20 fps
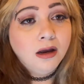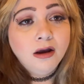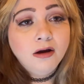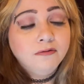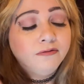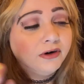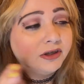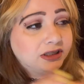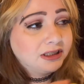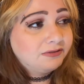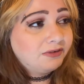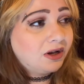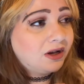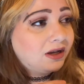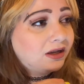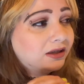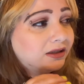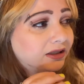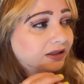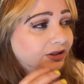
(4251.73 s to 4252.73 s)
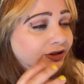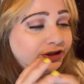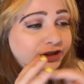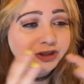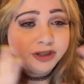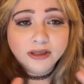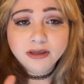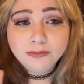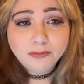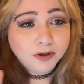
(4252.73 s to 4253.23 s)
First of all,
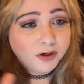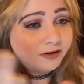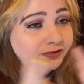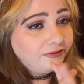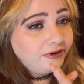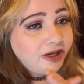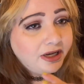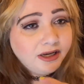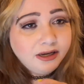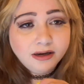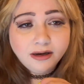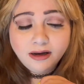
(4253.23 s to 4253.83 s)
Cillian Murphy,